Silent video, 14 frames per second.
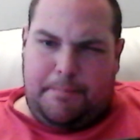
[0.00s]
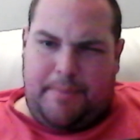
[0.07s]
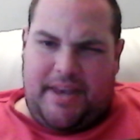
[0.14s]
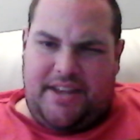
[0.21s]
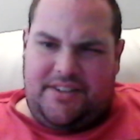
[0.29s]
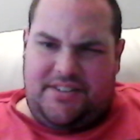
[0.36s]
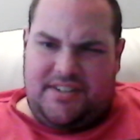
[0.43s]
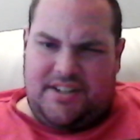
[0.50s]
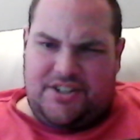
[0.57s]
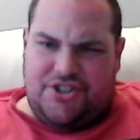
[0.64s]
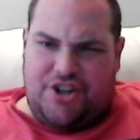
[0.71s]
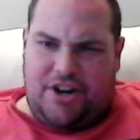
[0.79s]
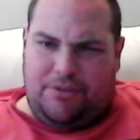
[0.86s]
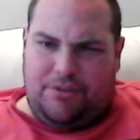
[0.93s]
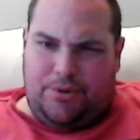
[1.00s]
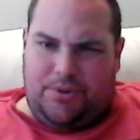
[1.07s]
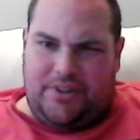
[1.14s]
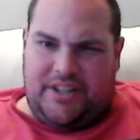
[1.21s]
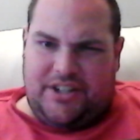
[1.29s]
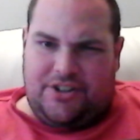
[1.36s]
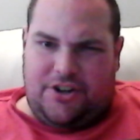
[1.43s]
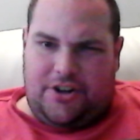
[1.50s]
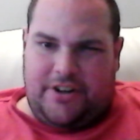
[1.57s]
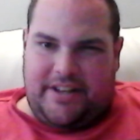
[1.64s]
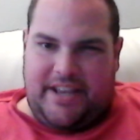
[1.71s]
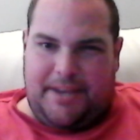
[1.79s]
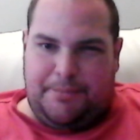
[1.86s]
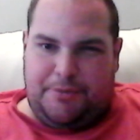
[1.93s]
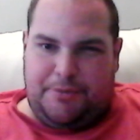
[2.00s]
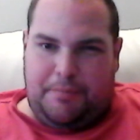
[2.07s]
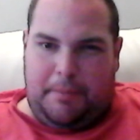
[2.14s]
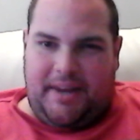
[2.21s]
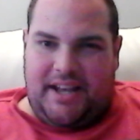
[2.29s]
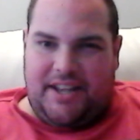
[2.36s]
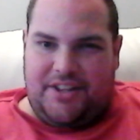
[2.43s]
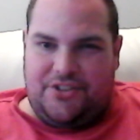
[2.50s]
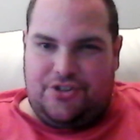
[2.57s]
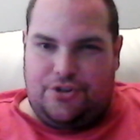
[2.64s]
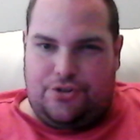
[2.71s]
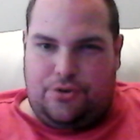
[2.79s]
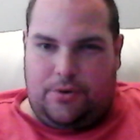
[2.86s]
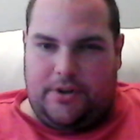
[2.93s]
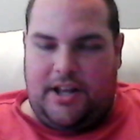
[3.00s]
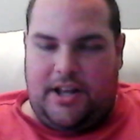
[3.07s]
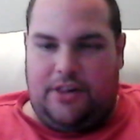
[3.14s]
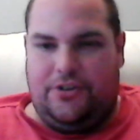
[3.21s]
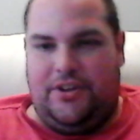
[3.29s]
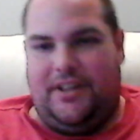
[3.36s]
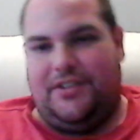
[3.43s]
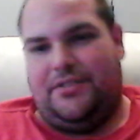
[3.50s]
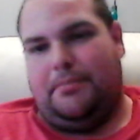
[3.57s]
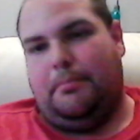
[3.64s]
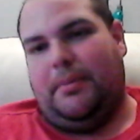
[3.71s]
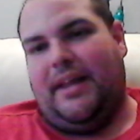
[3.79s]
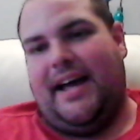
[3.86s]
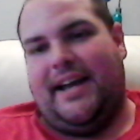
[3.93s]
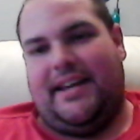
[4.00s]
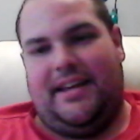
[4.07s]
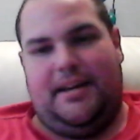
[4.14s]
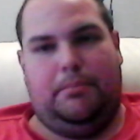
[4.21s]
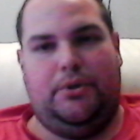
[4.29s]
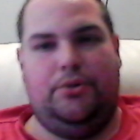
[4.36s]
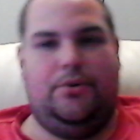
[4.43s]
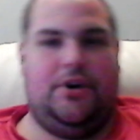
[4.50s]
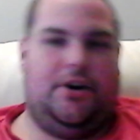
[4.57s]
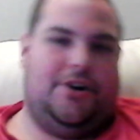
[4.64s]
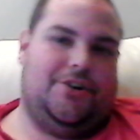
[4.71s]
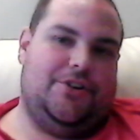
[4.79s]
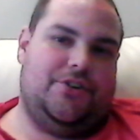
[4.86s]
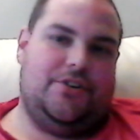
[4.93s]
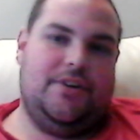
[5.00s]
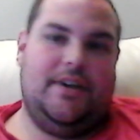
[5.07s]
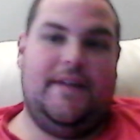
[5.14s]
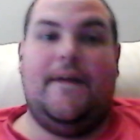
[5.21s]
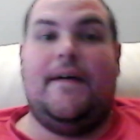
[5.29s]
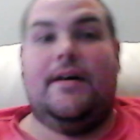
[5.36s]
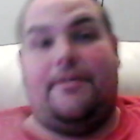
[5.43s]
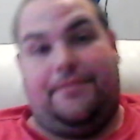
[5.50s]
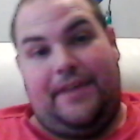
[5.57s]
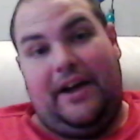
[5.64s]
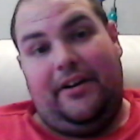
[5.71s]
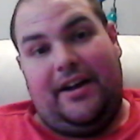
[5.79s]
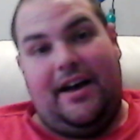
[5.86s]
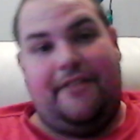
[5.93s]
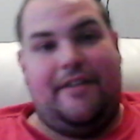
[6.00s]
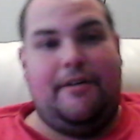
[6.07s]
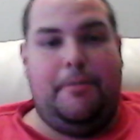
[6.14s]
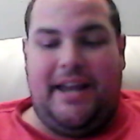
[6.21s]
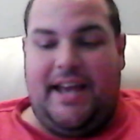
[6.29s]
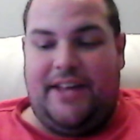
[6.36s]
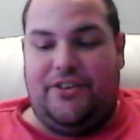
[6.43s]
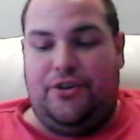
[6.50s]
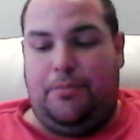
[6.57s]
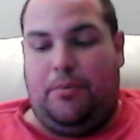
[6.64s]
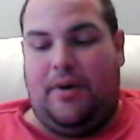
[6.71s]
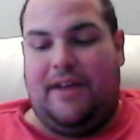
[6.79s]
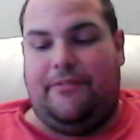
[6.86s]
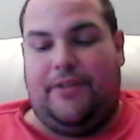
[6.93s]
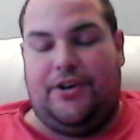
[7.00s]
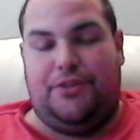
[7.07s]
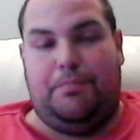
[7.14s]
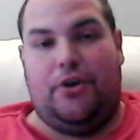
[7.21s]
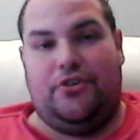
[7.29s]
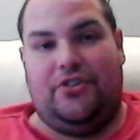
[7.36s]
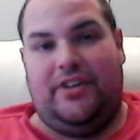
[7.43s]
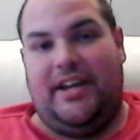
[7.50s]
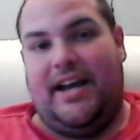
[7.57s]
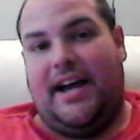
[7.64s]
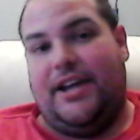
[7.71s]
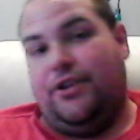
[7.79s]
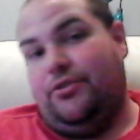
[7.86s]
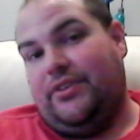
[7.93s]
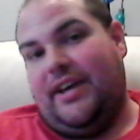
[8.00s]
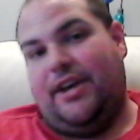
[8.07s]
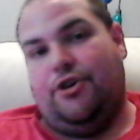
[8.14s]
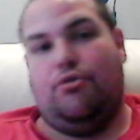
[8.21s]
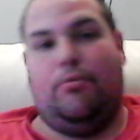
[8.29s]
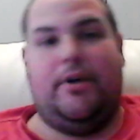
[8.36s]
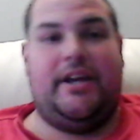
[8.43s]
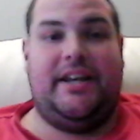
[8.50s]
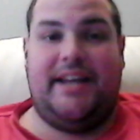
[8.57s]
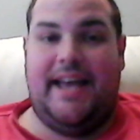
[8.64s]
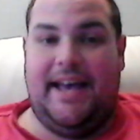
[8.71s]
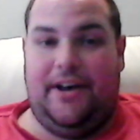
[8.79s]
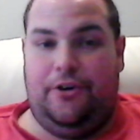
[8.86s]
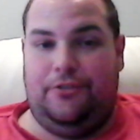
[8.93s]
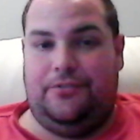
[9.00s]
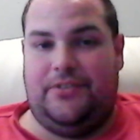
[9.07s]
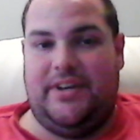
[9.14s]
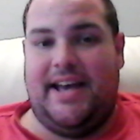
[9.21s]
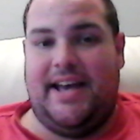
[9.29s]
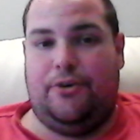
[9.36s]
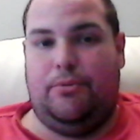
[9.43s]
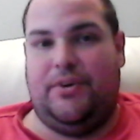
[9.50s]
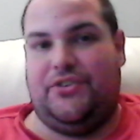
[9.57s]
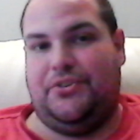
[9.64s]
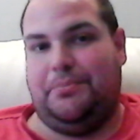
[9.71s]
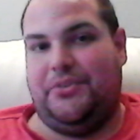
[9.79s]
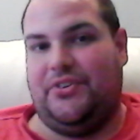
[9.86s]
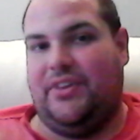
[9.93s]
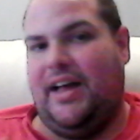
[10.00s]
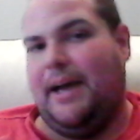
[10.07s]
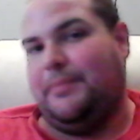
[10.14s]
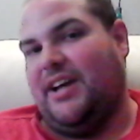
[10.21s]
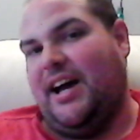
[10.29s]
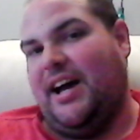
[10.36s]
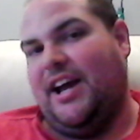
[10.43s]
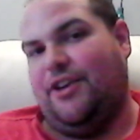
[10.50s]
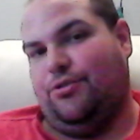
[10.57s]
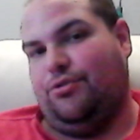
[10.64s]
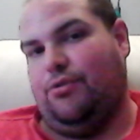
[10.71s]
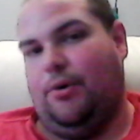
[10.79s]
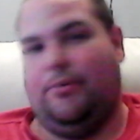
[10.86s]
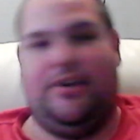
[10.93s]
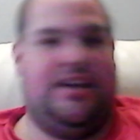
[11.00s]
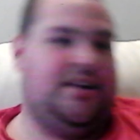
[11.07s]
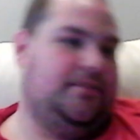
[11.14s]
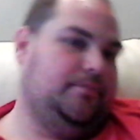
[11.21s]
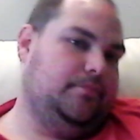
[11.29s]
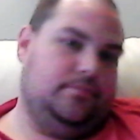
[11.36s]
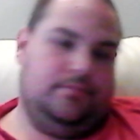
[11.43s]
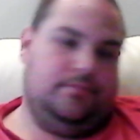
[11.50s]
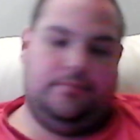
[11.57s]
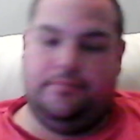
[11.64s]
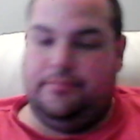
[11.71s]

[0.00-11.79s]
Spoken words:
I am based, in general, in card games, but biased toward colorless, black, and blue cards. Fair enough, everybody has their preference. Personally, I use a green elf deck with some slimes and hydras thrown in.